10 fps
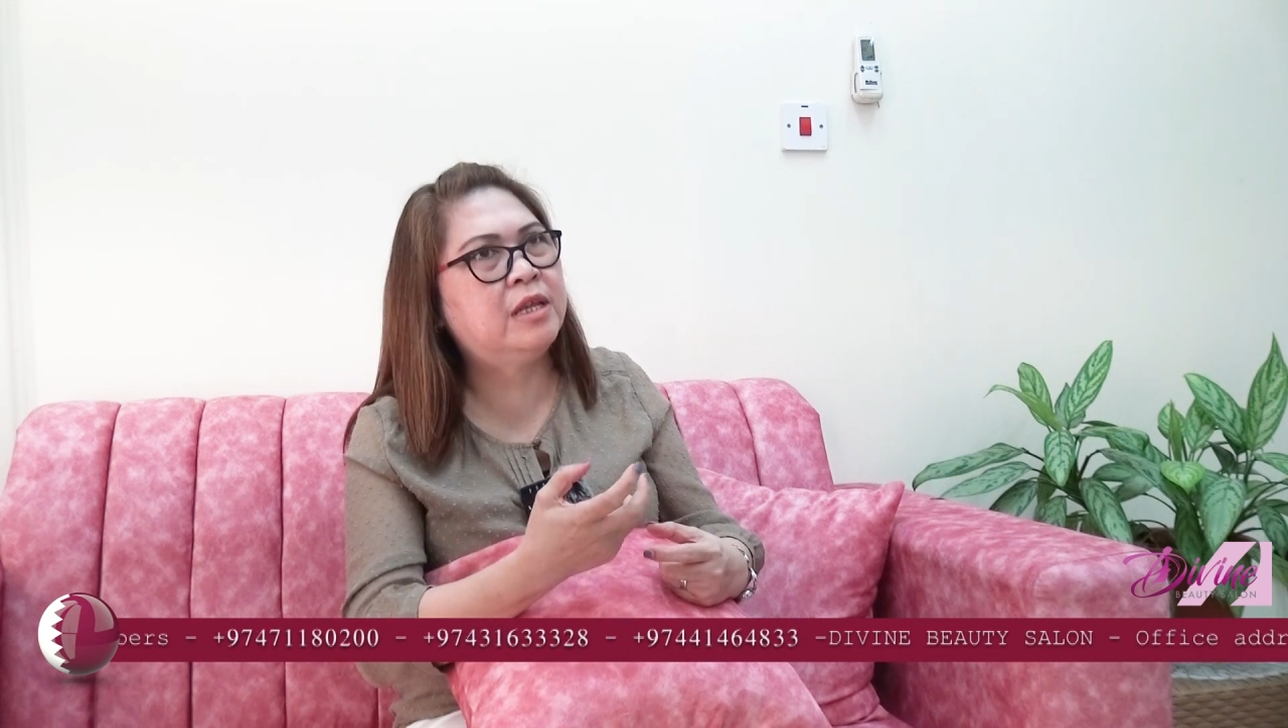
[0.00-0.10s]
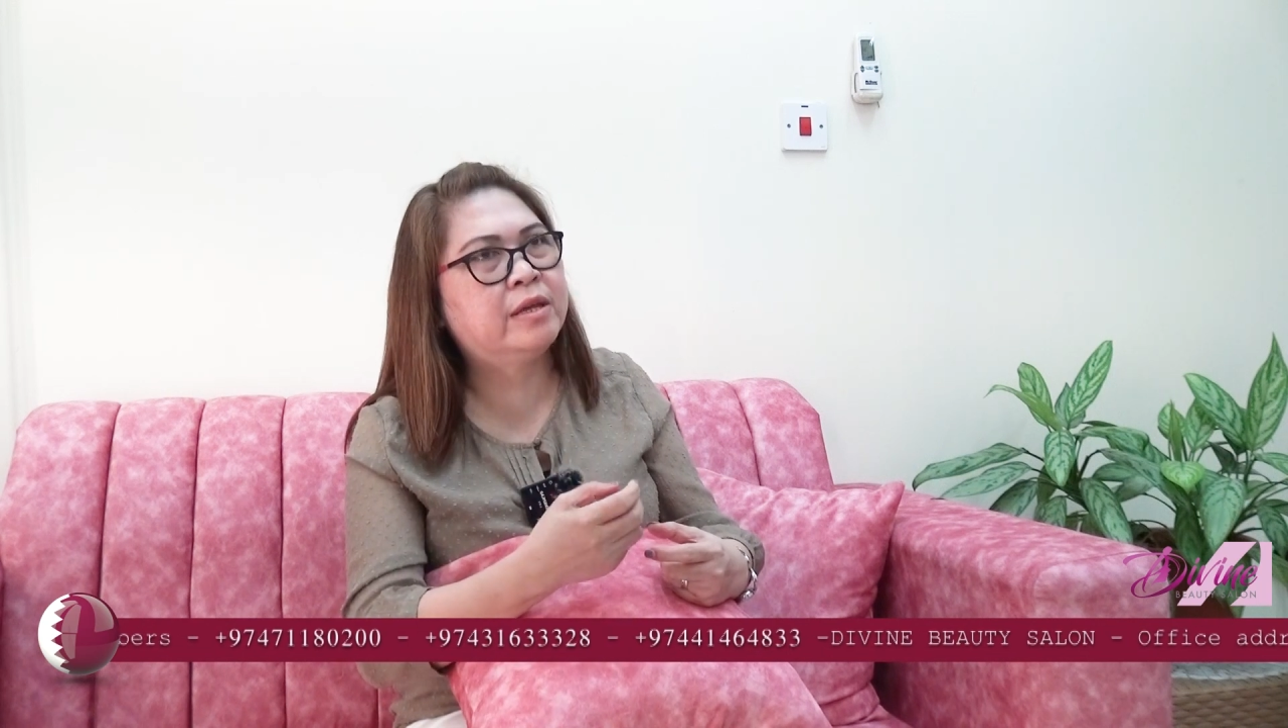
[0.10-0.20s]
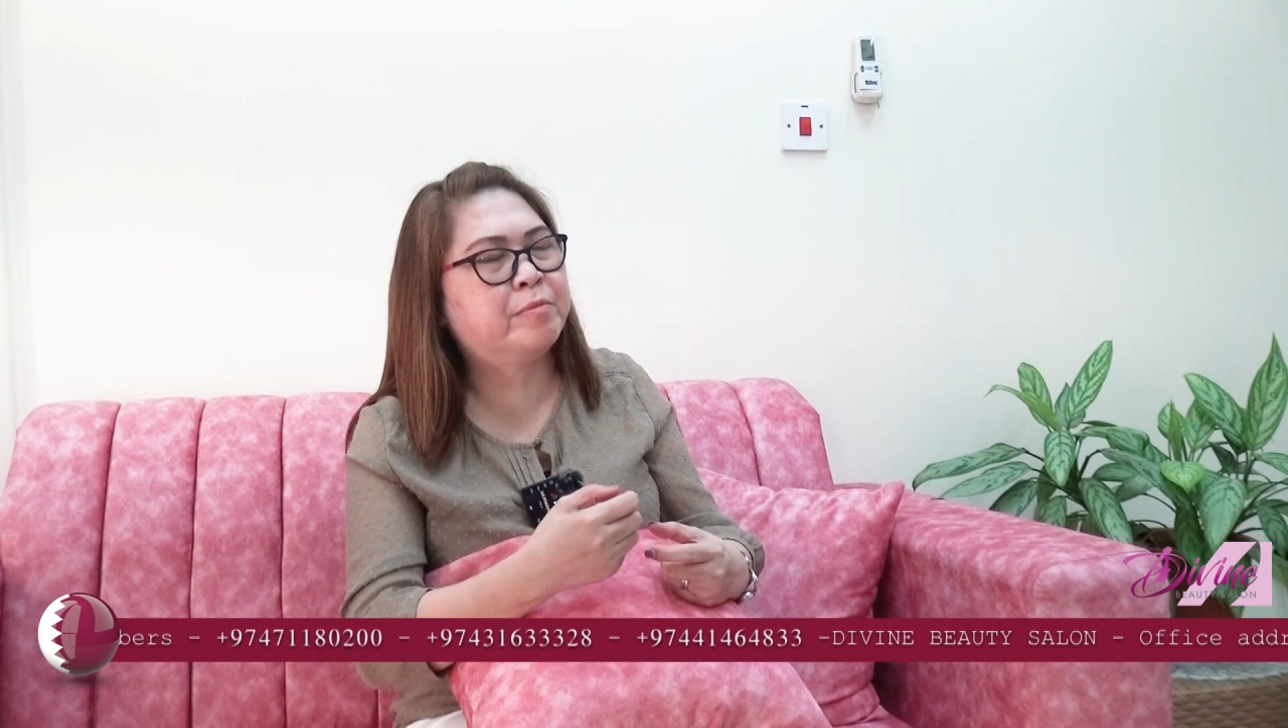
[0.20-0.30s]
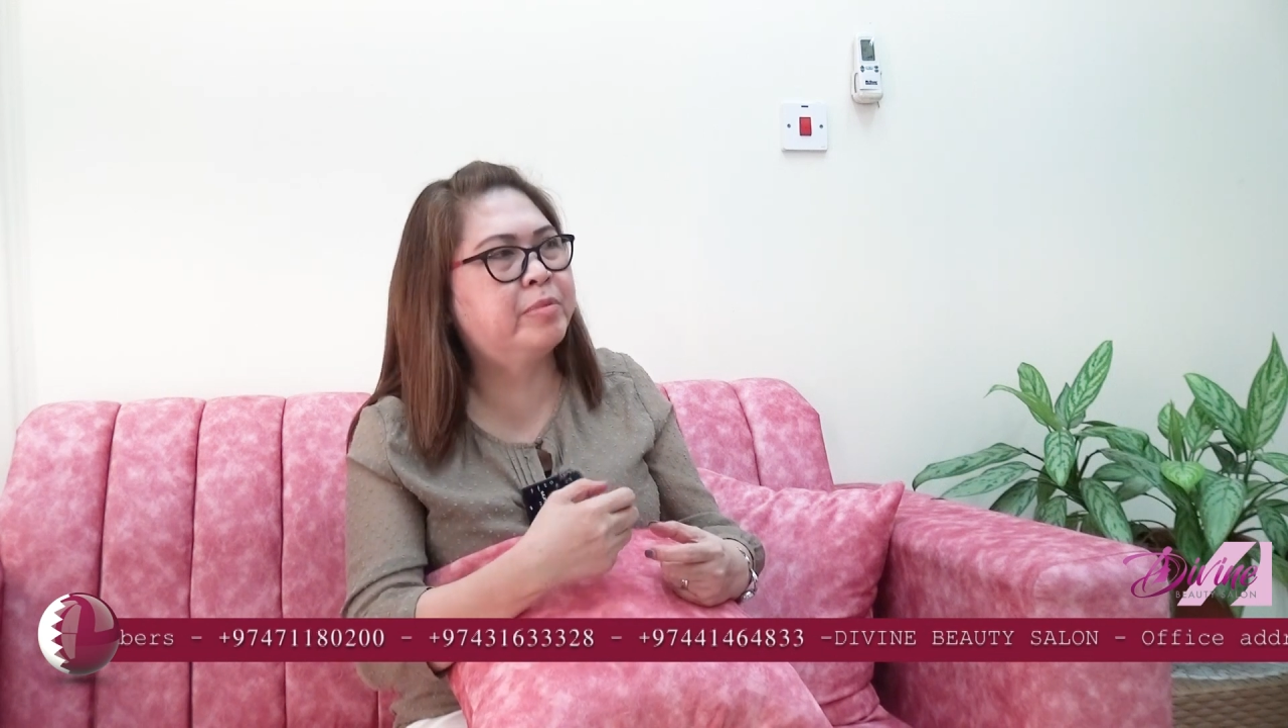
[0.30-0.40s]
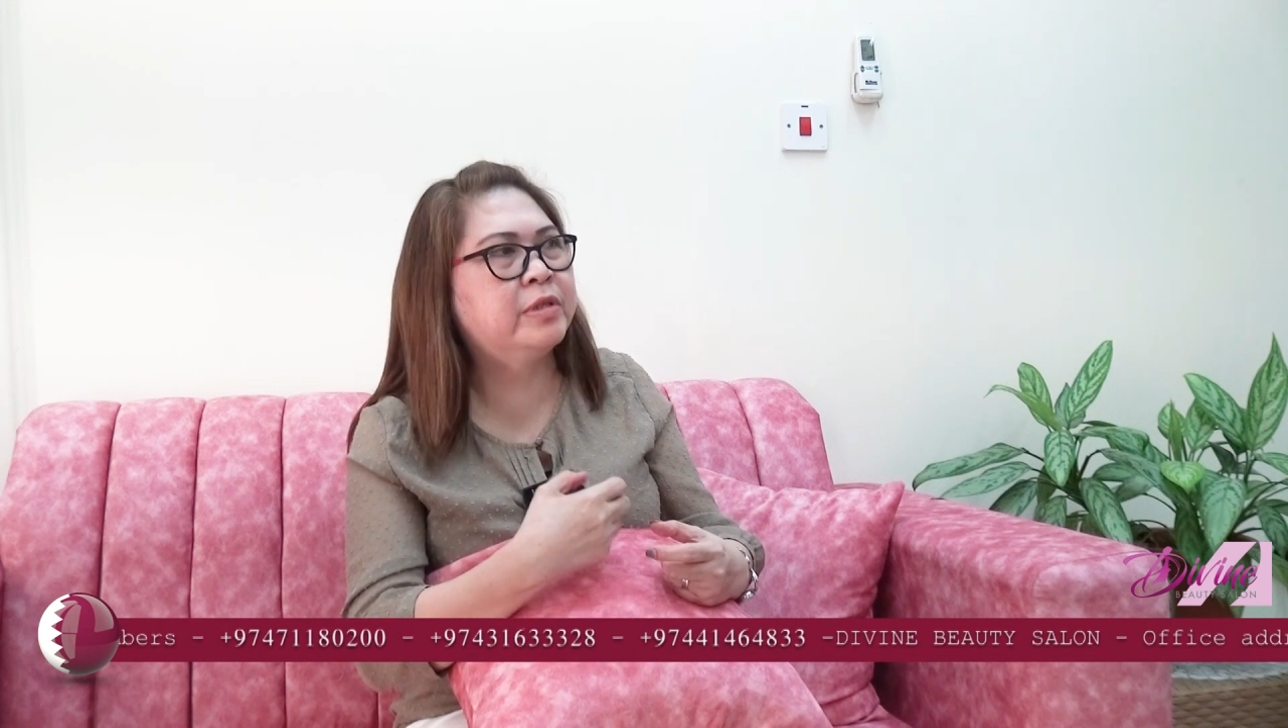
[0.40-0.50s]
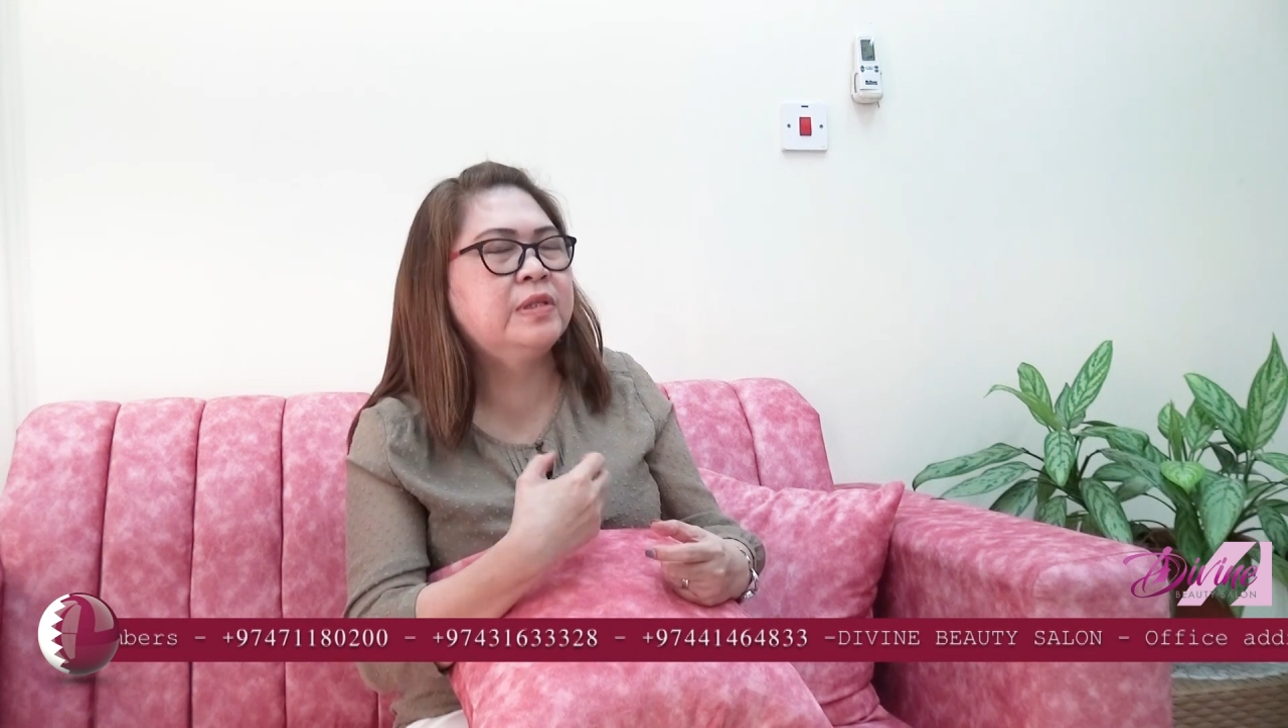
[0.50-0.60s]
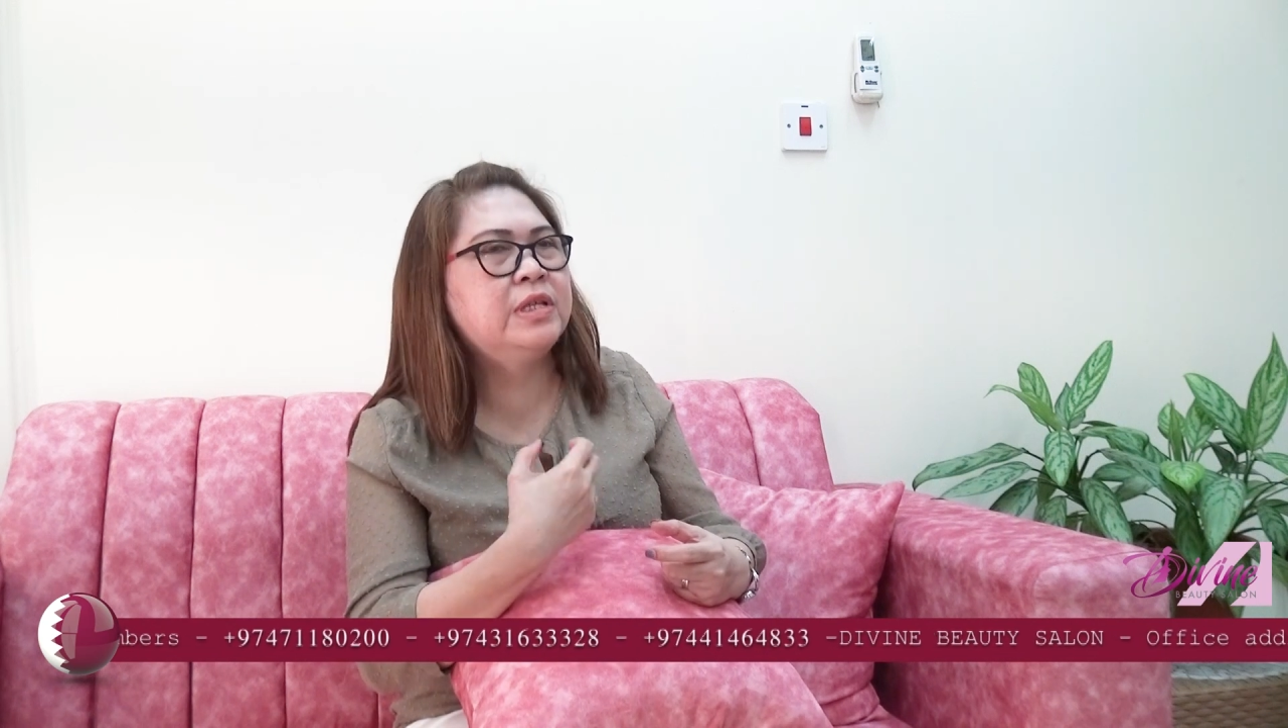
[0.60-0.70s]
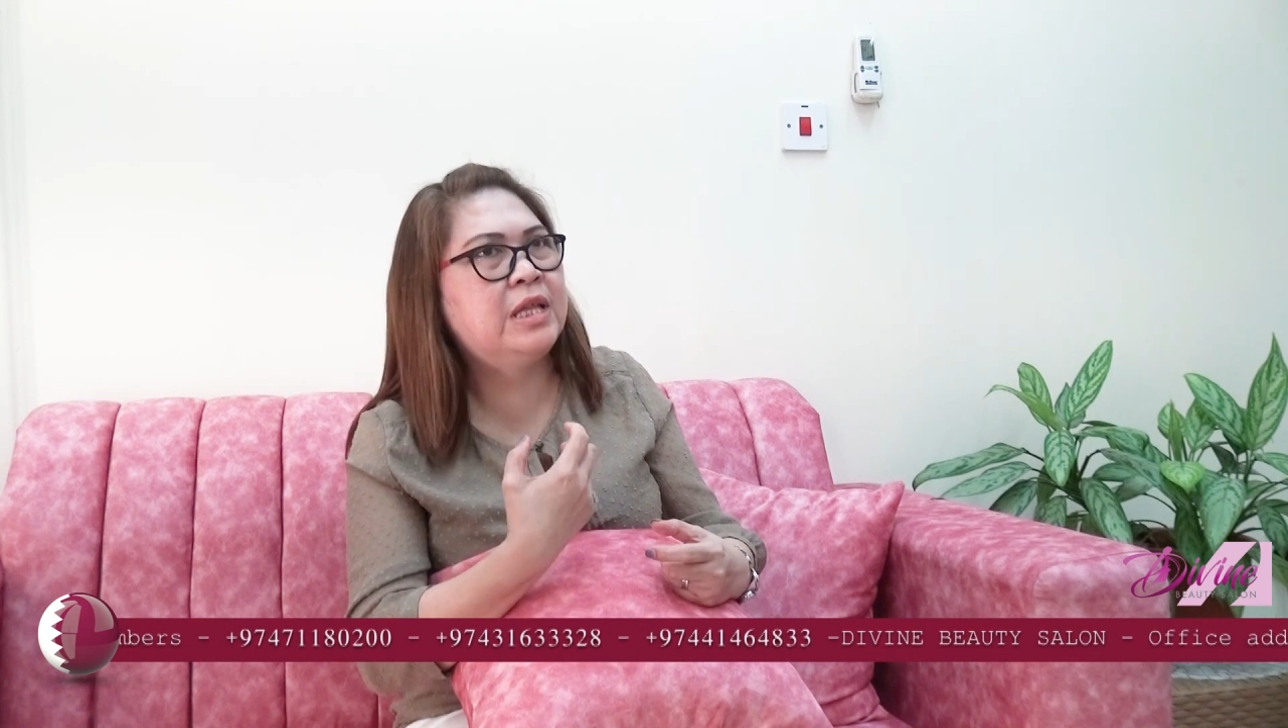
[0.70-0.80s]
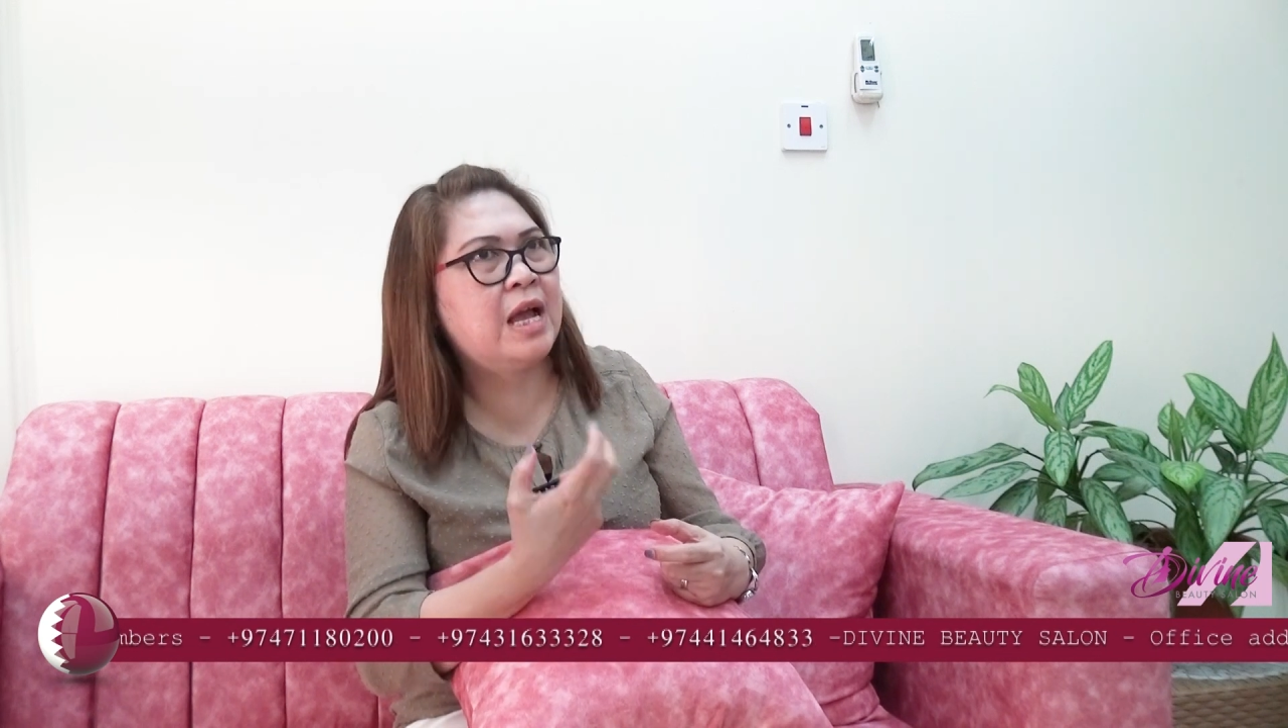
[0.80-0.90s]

in their personal